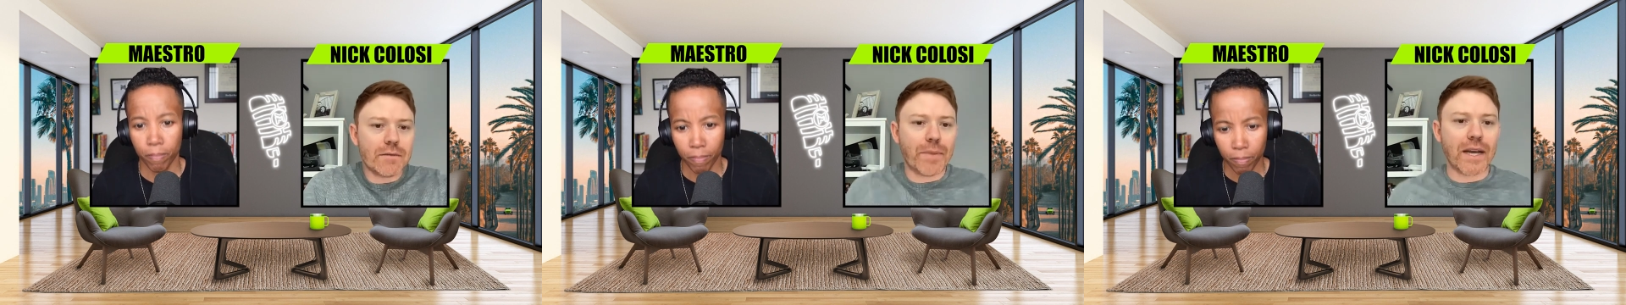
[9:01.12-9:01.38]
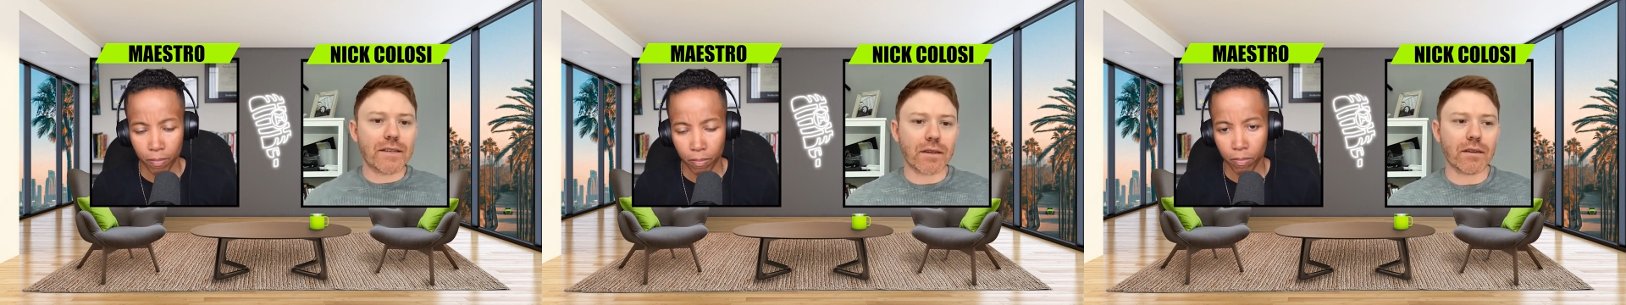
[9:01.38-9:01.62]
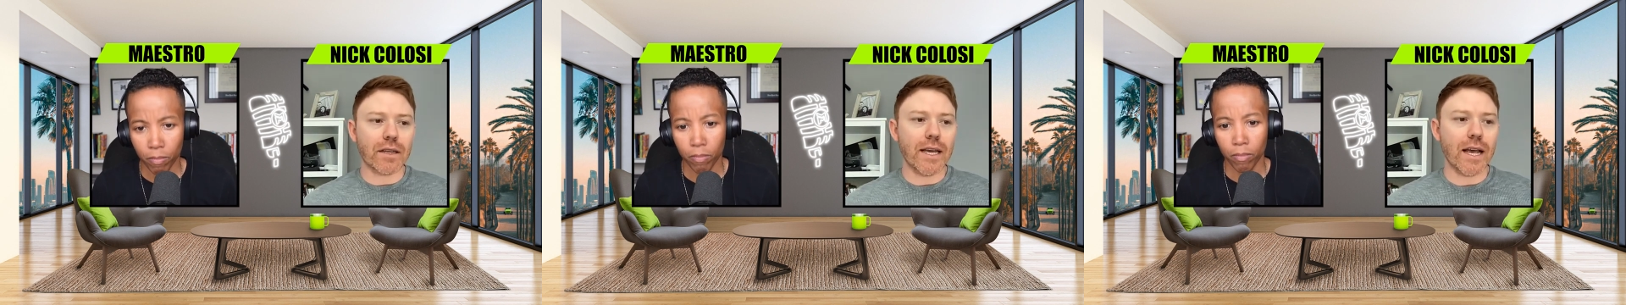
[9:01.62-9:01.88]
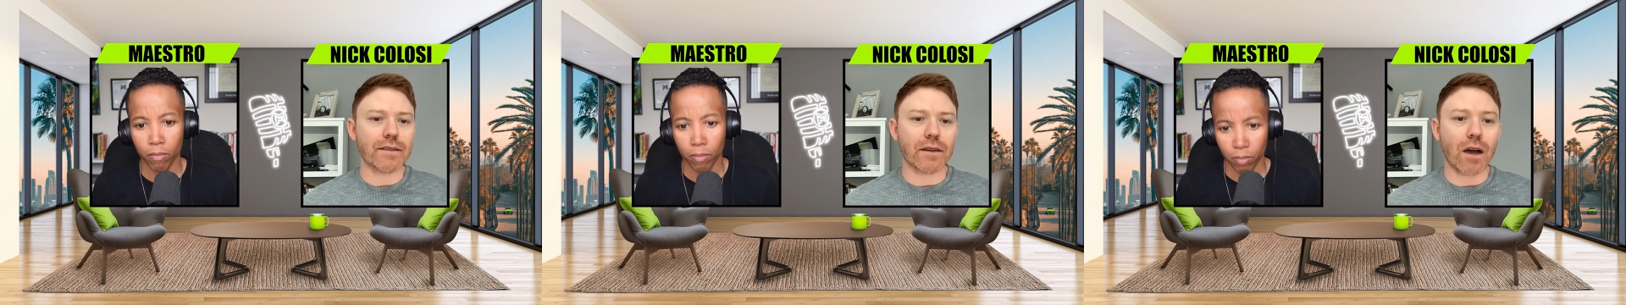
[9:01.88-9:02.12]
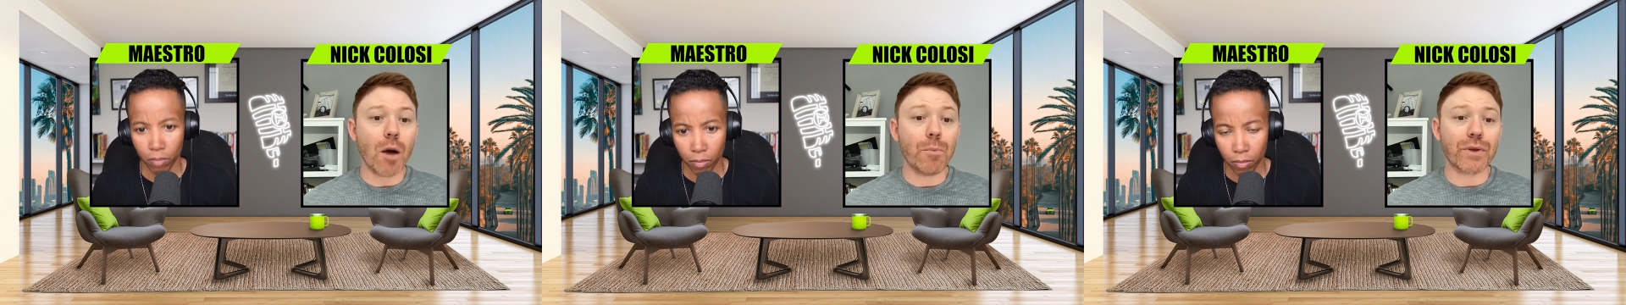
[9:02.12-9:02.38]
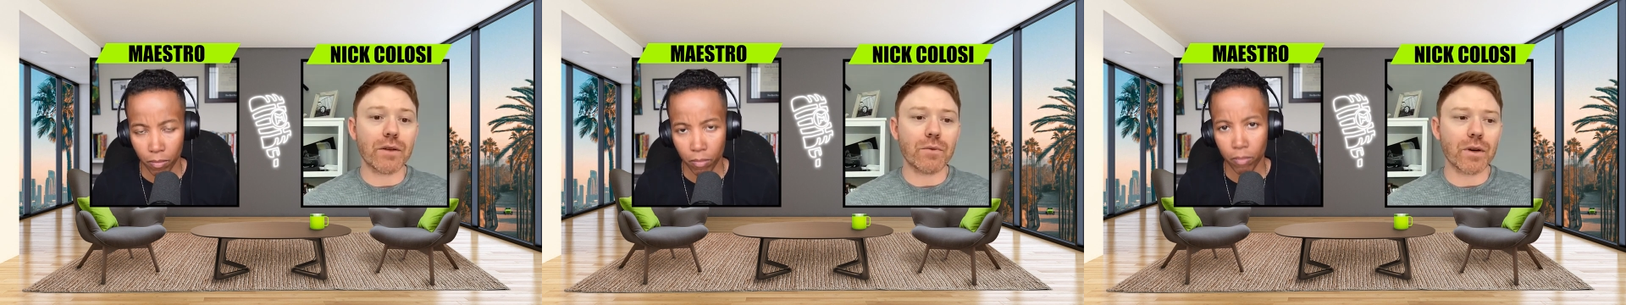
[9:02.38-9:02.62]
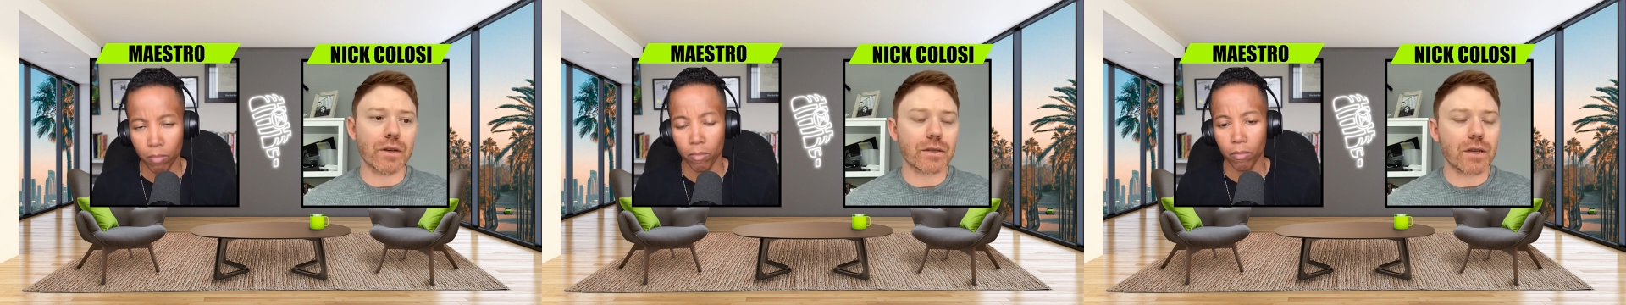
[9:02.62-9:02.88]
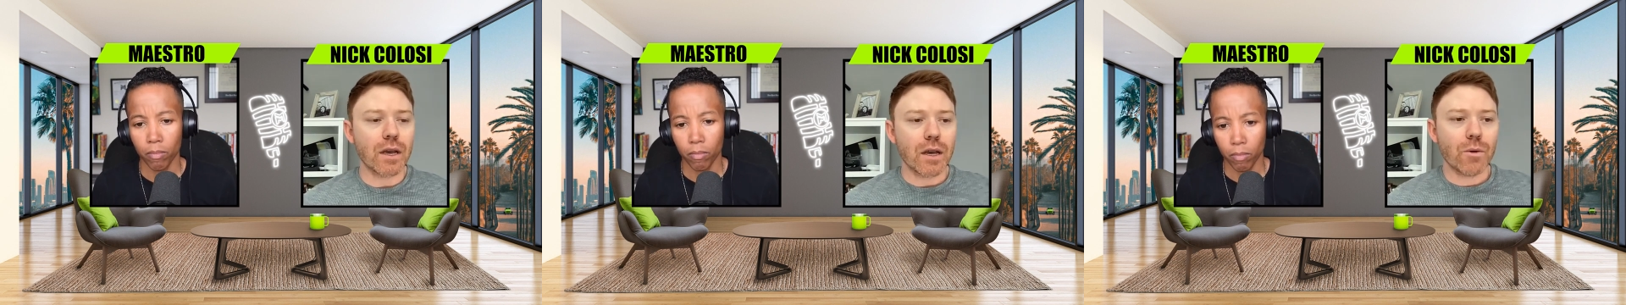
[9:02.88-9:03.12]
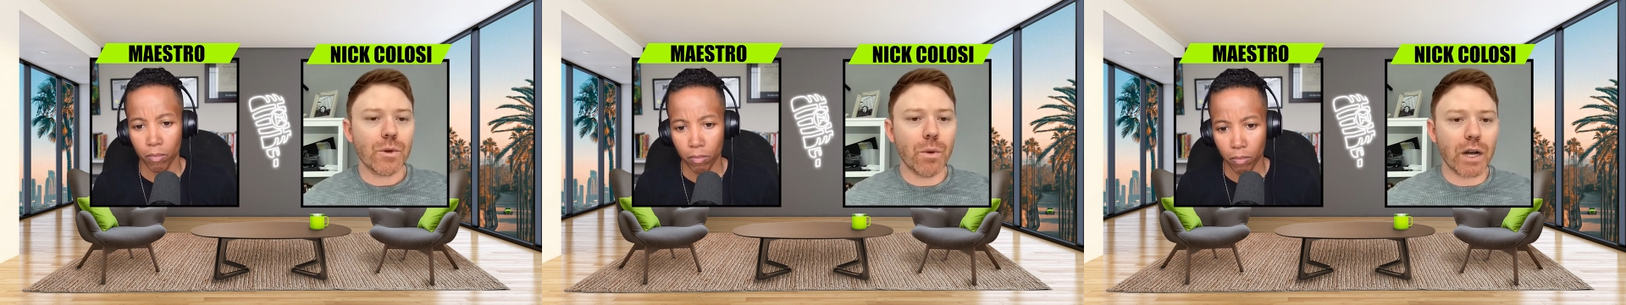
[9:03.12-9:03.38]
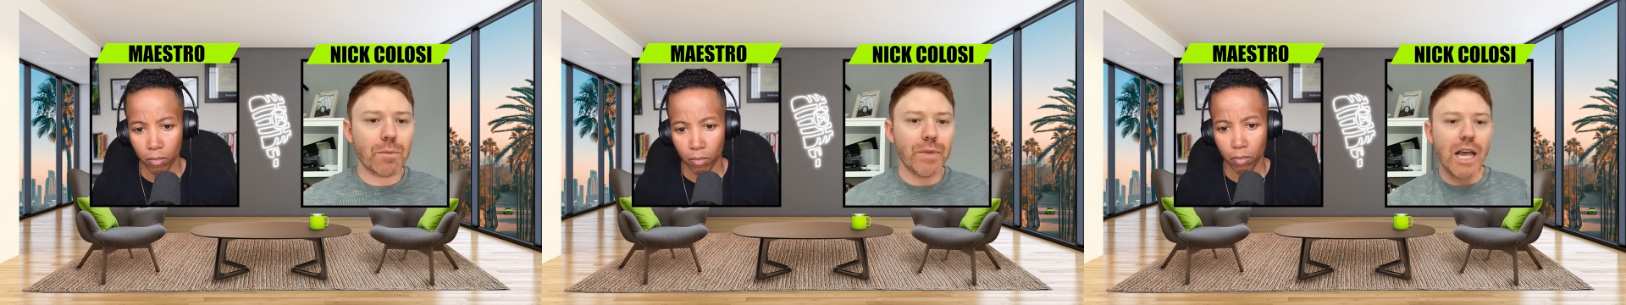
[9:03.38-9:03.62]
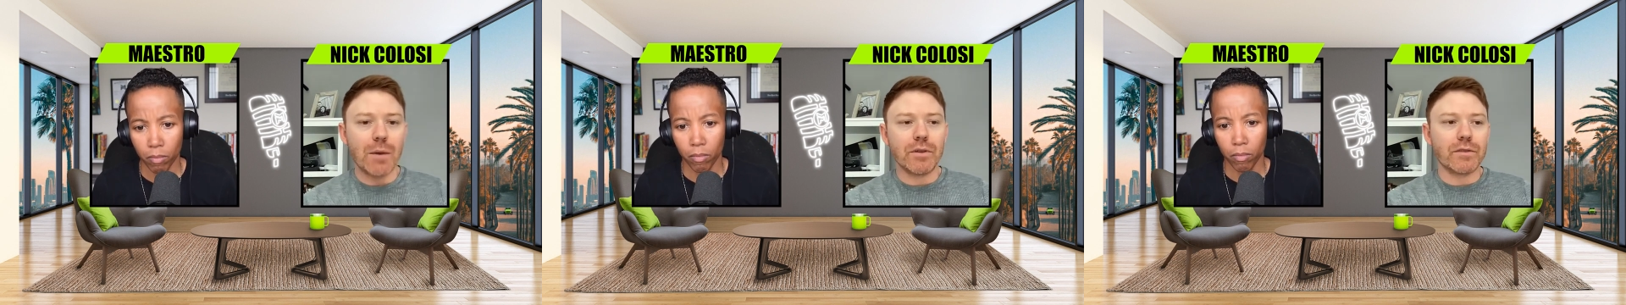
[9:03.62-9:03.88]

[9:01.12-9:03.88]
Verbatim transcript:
Speaker 1: basically as a company was we want to be able